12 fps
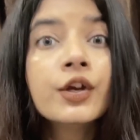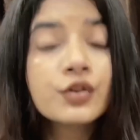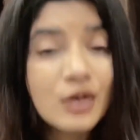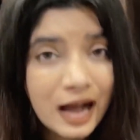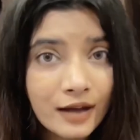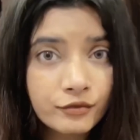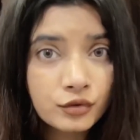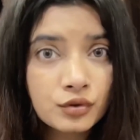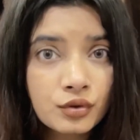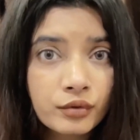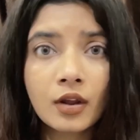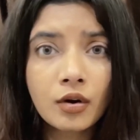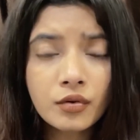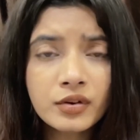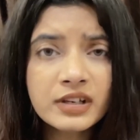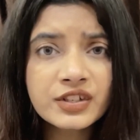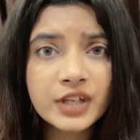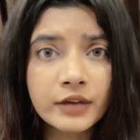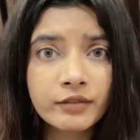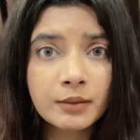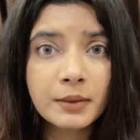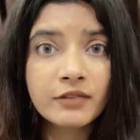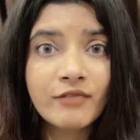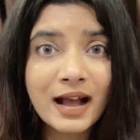you have to do. Not only shaving,
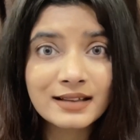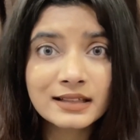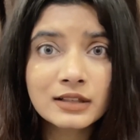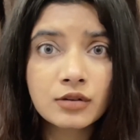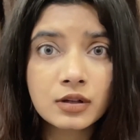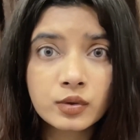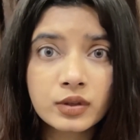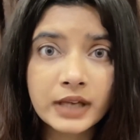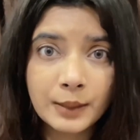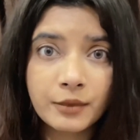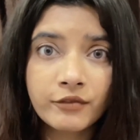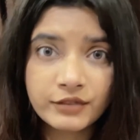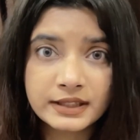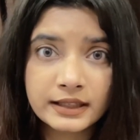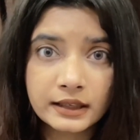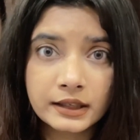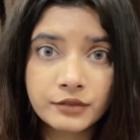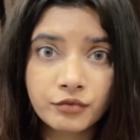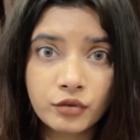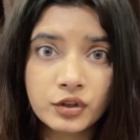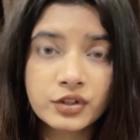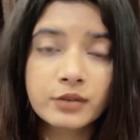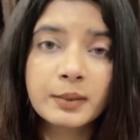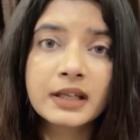but waxing is also a type of physical
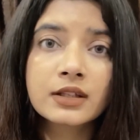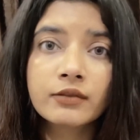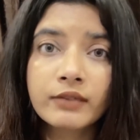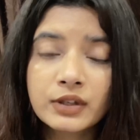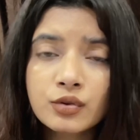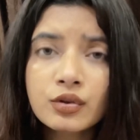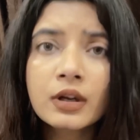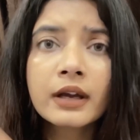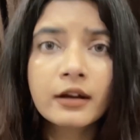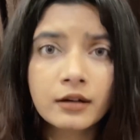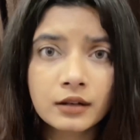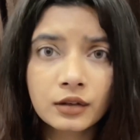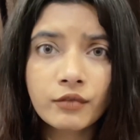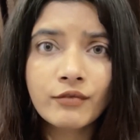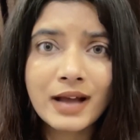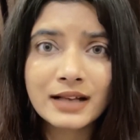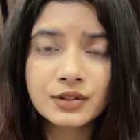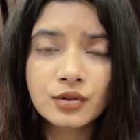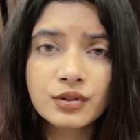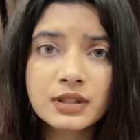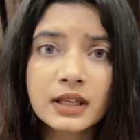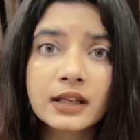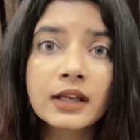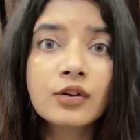exfoliation, because when you wax your
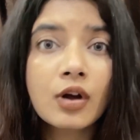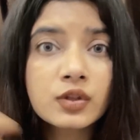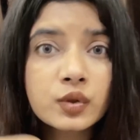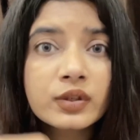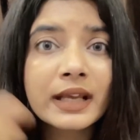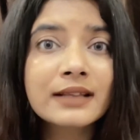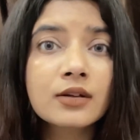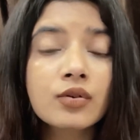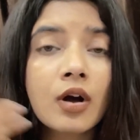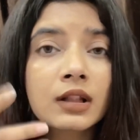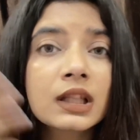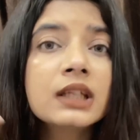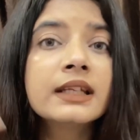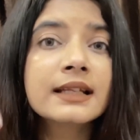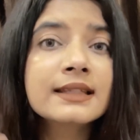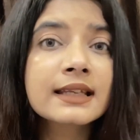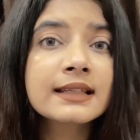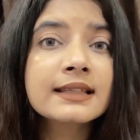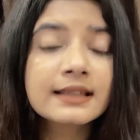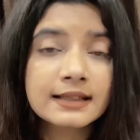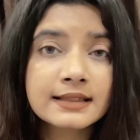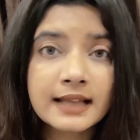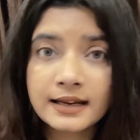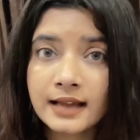skin, it also takes out all the dead skin
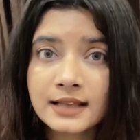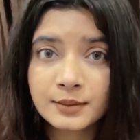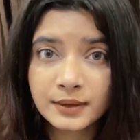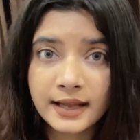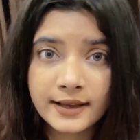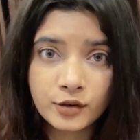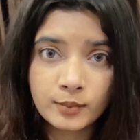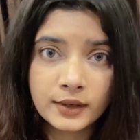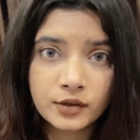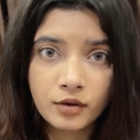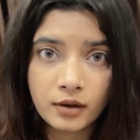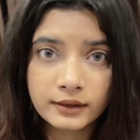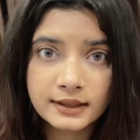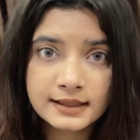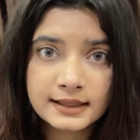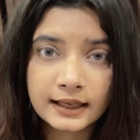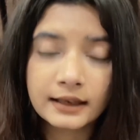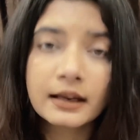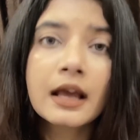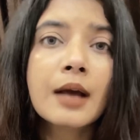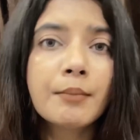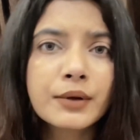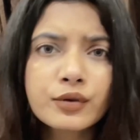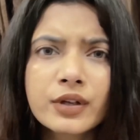cells that has been accumulated on the skin.
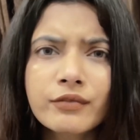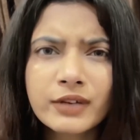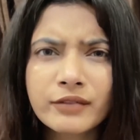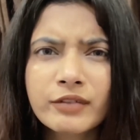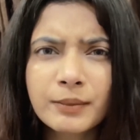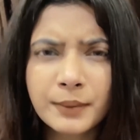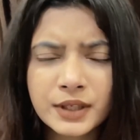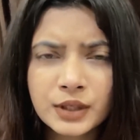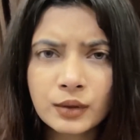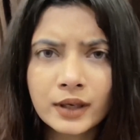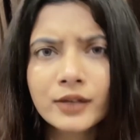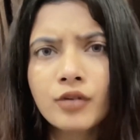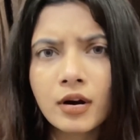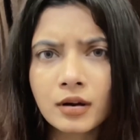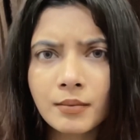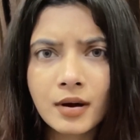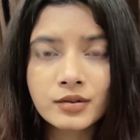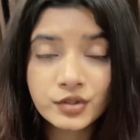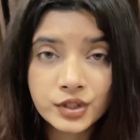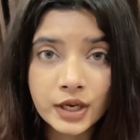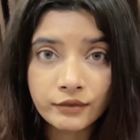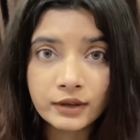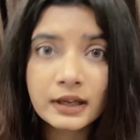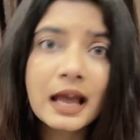But today we will particularly talk about
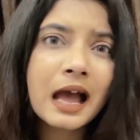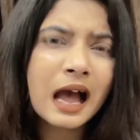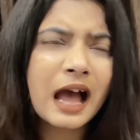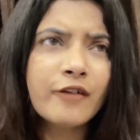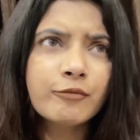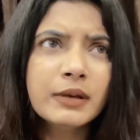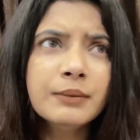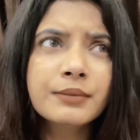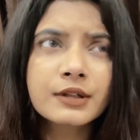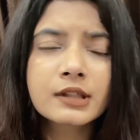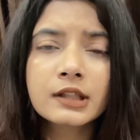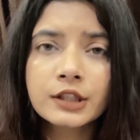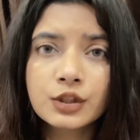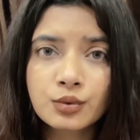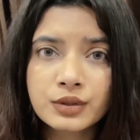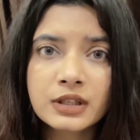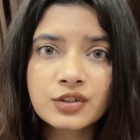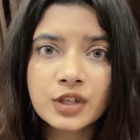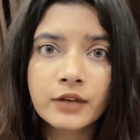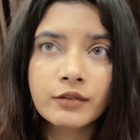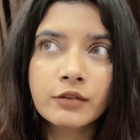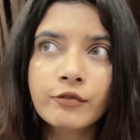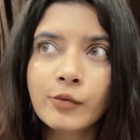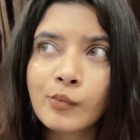shaving. I've been personally using
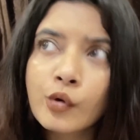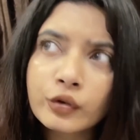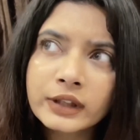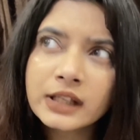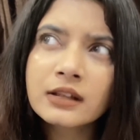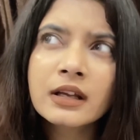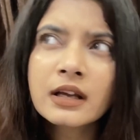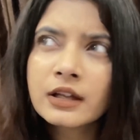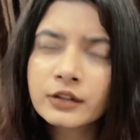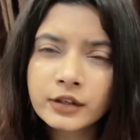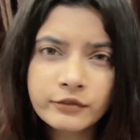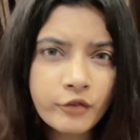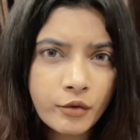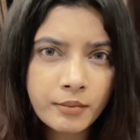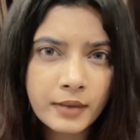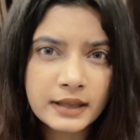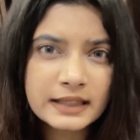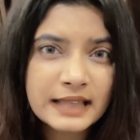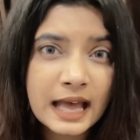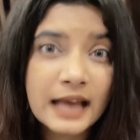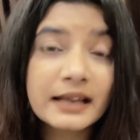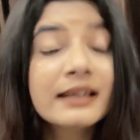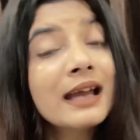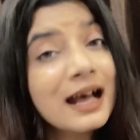shaving for more than 3-4 months,
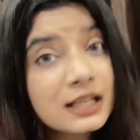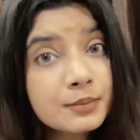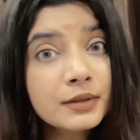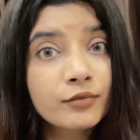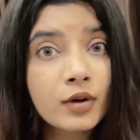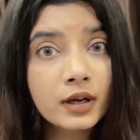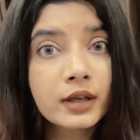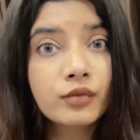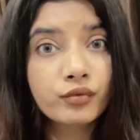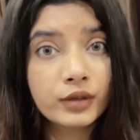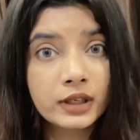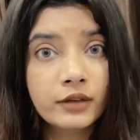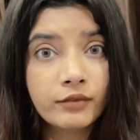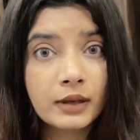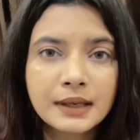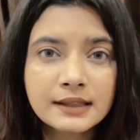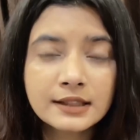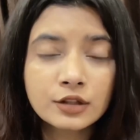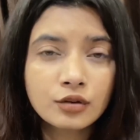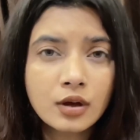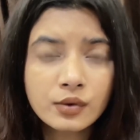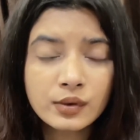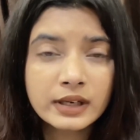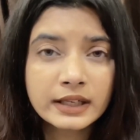and it has been working really well, because it
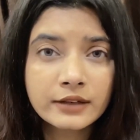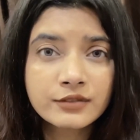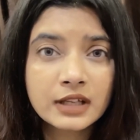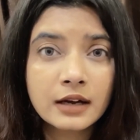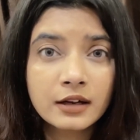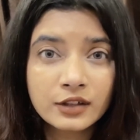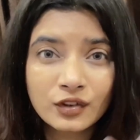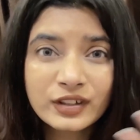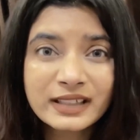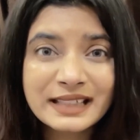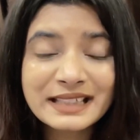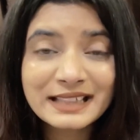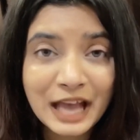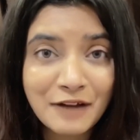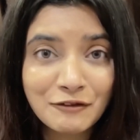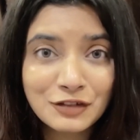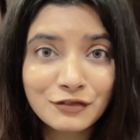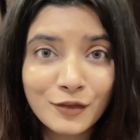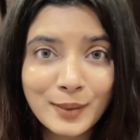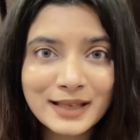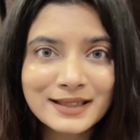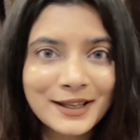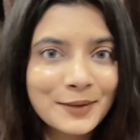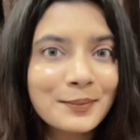not only gives a clean canvas for my
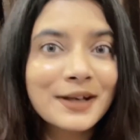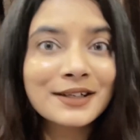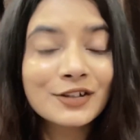skin, but